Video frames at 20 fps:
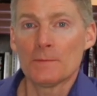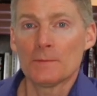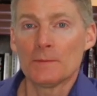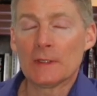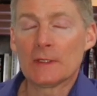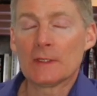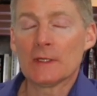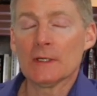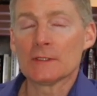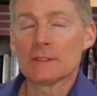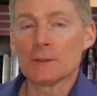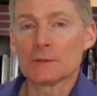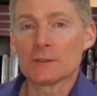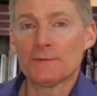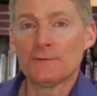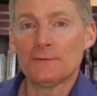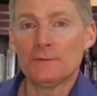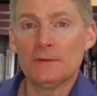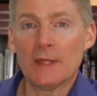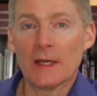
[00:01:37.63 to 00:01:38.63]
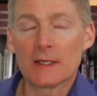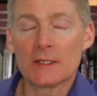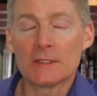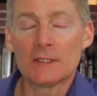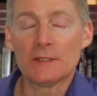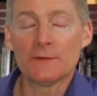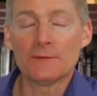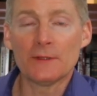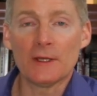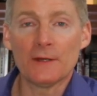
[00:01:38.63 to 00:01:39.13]
because it was
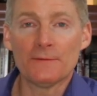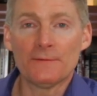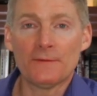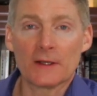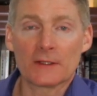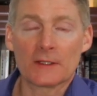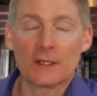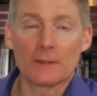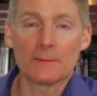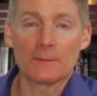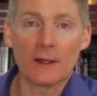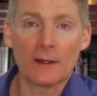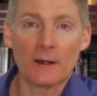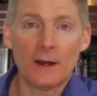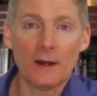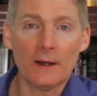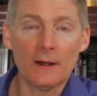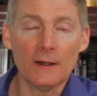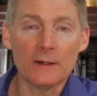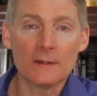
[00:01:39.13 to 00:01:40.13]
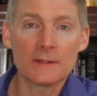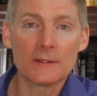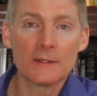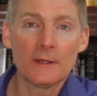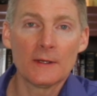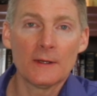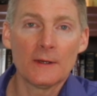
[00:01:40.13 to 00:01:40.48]
negatively affecting my heart.